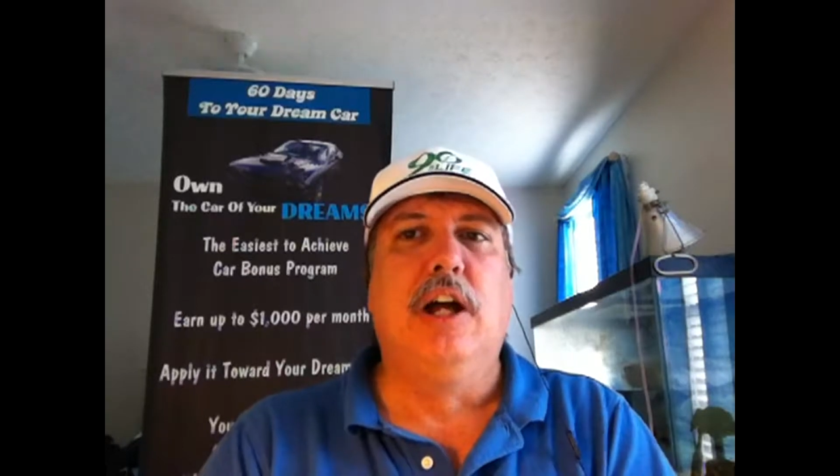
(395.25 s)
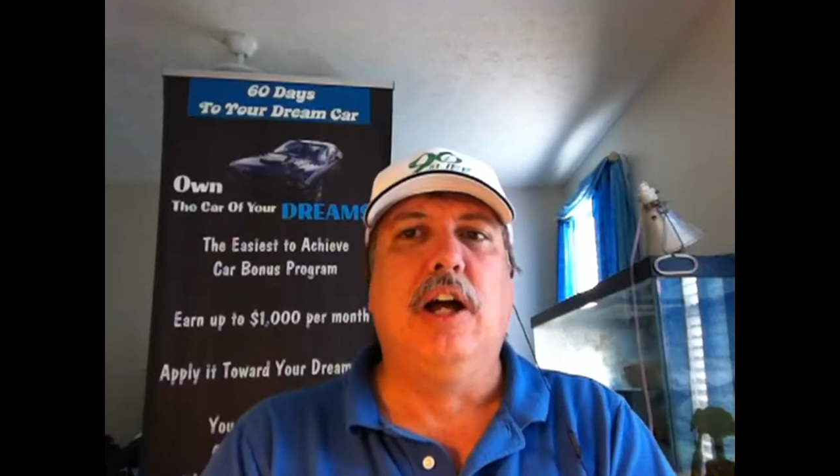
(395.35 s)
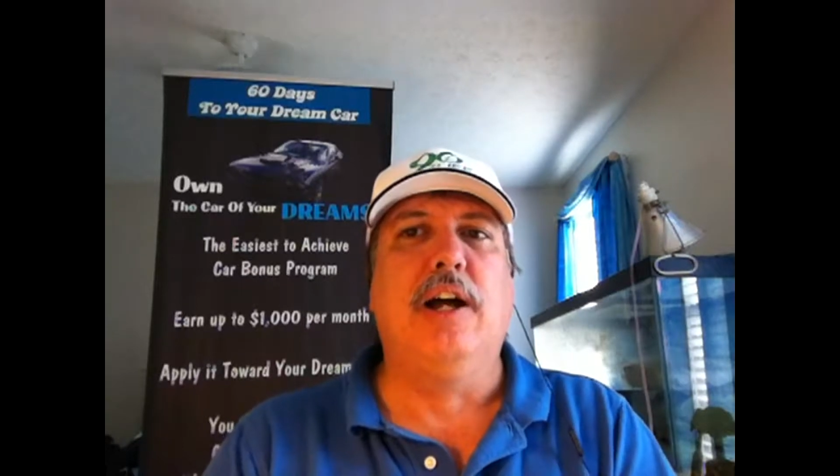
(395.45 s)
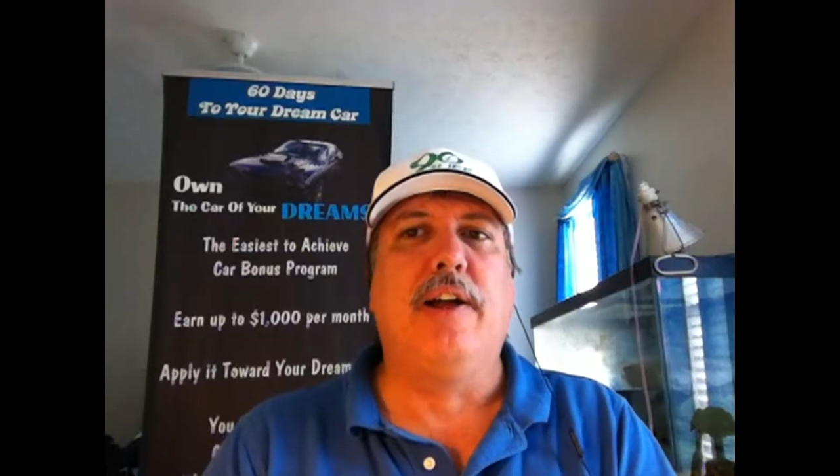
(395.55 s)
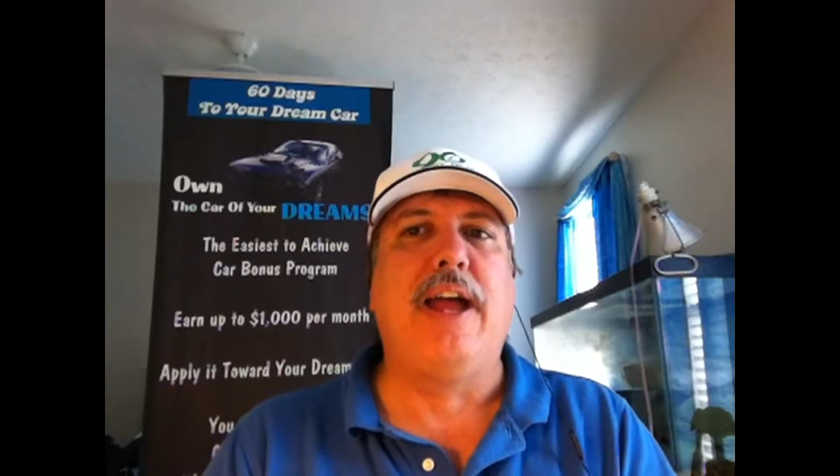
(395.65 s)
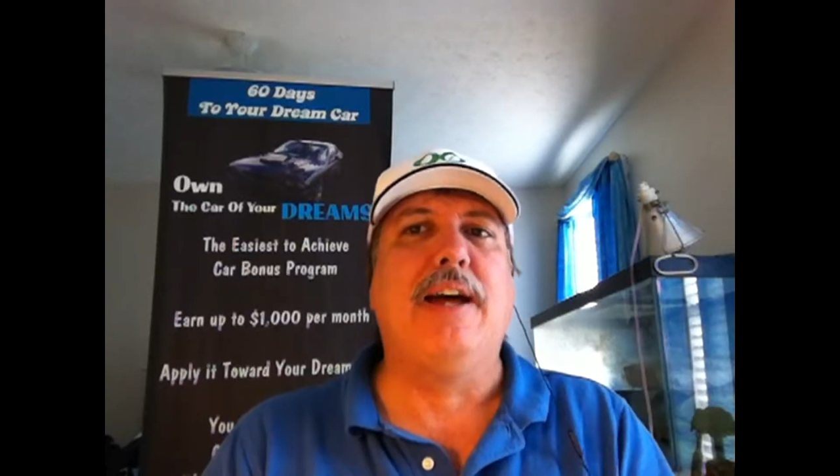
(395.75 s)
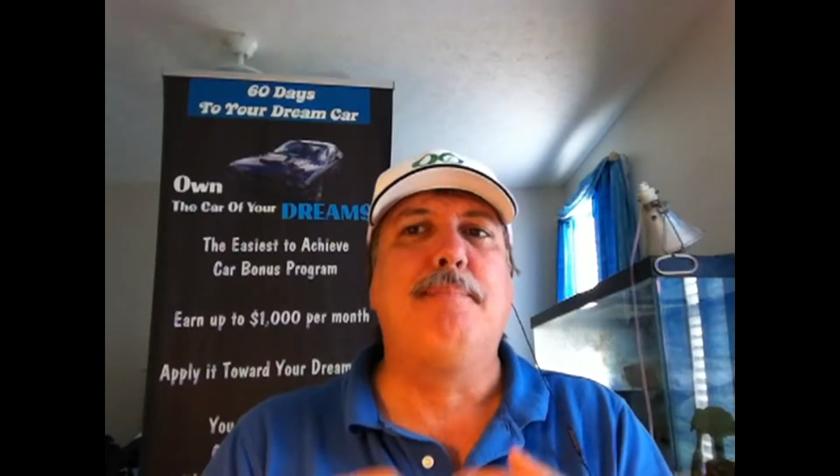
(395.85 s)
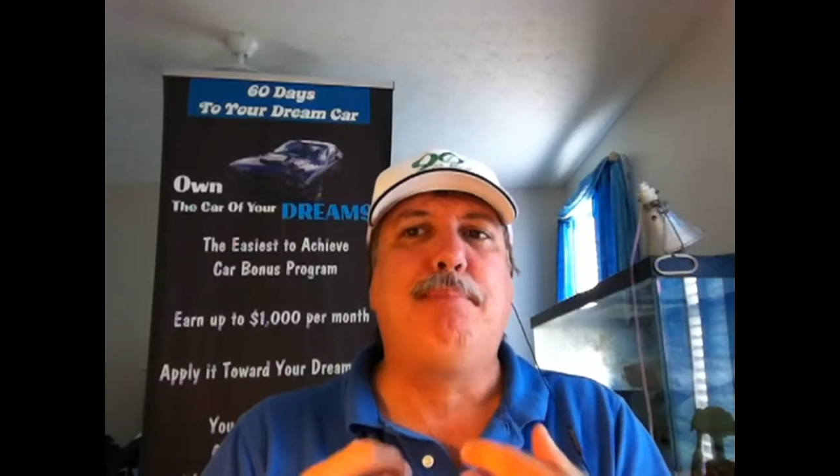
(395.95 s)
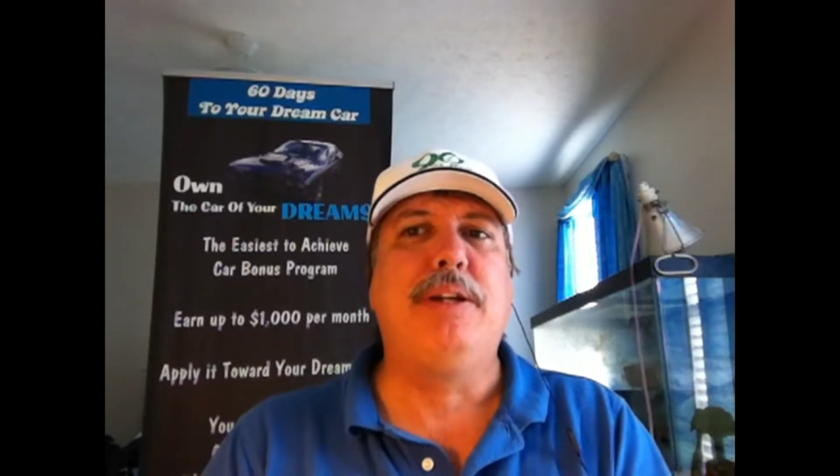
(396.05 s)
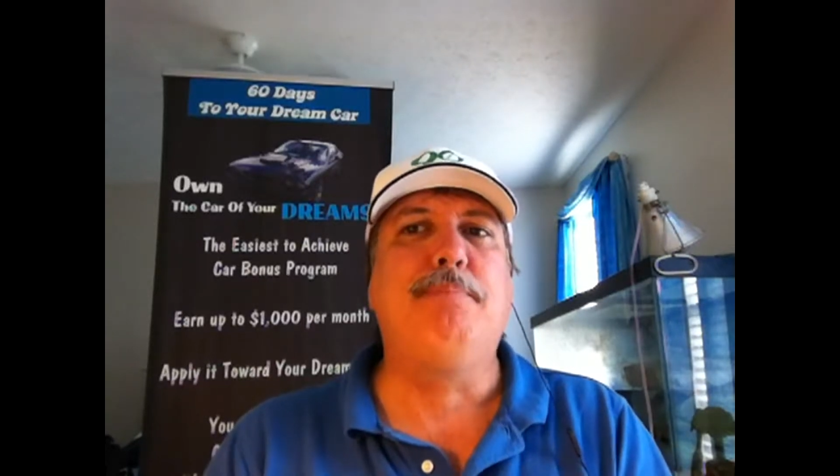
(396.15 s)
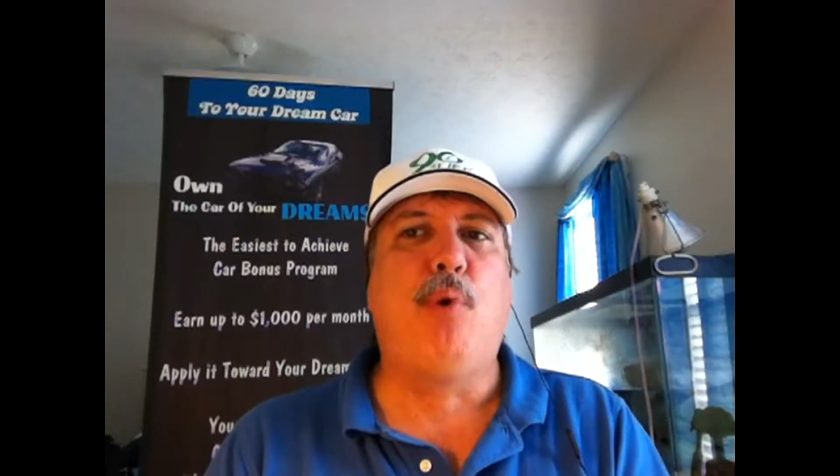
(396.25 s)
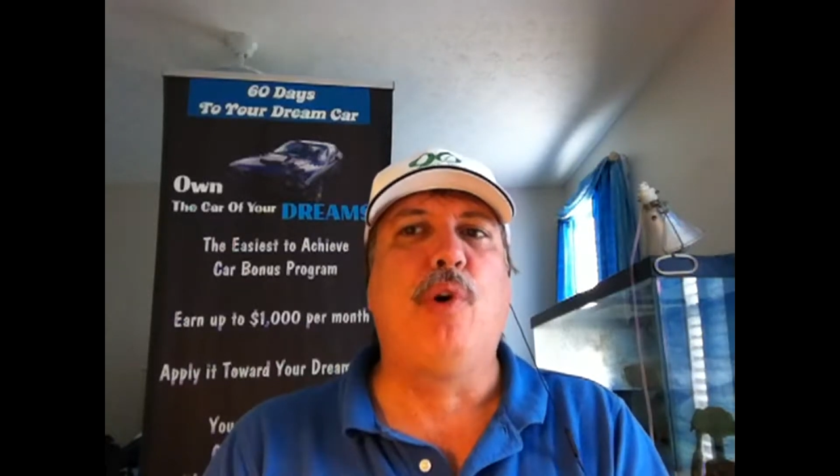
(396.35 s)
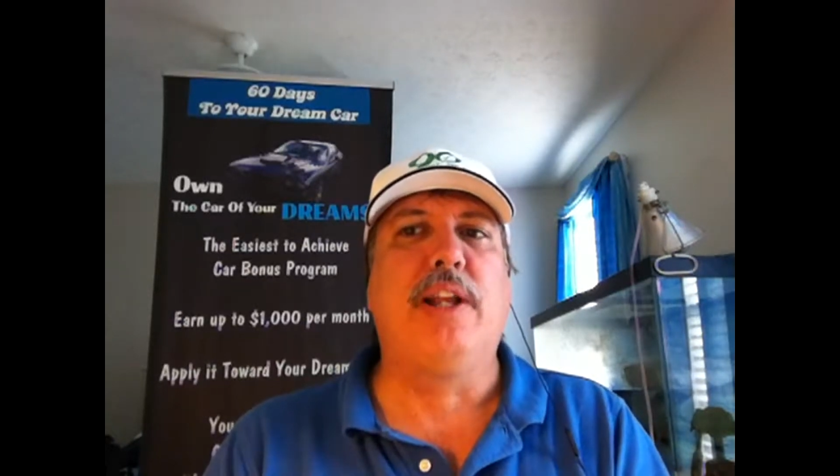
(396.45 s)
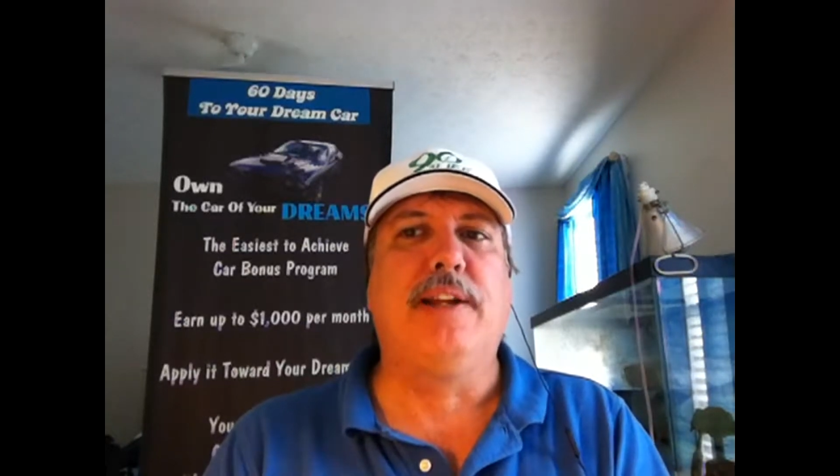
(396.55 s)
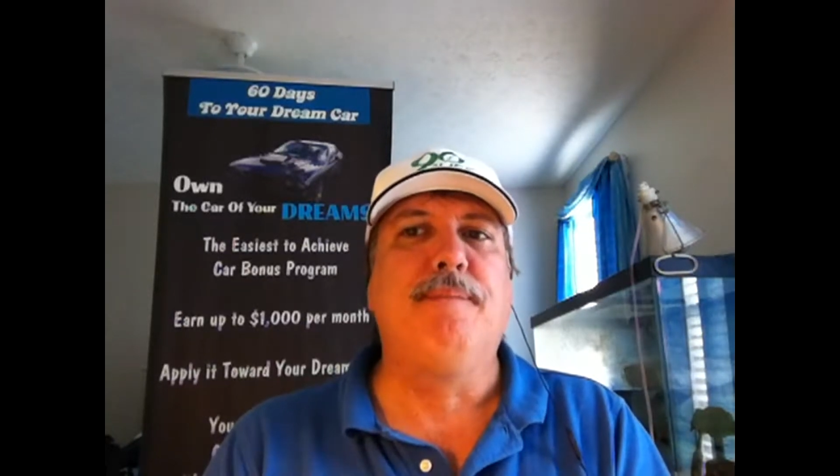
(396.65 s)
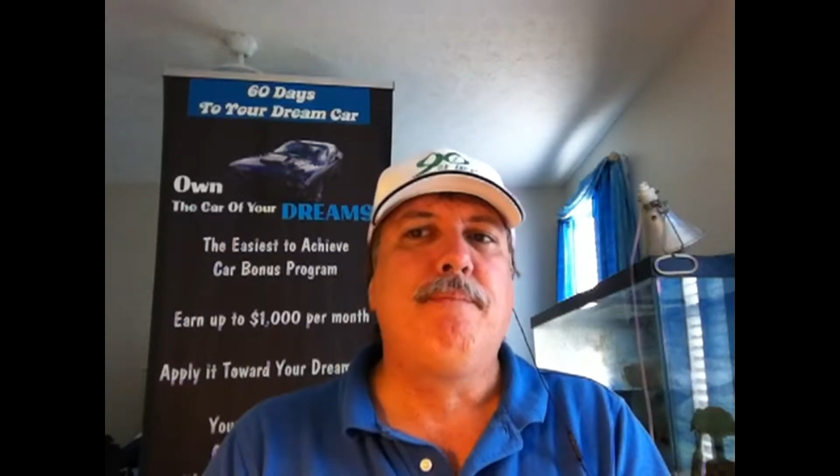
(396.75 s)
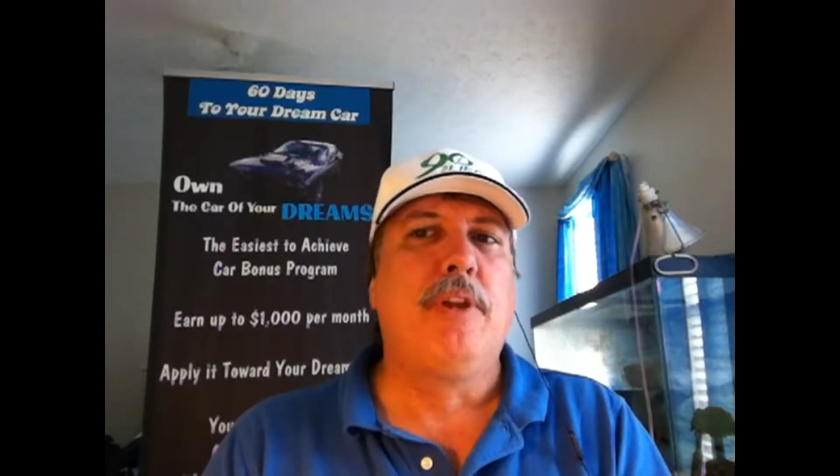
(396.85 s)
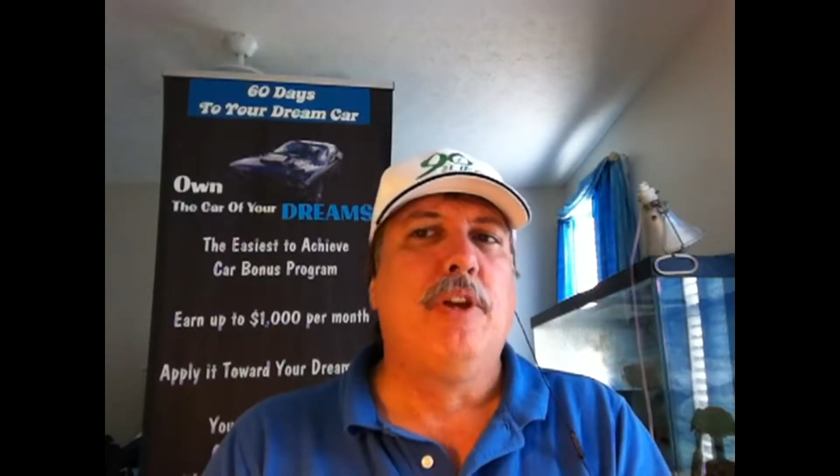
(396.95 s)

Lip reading: at pinpointing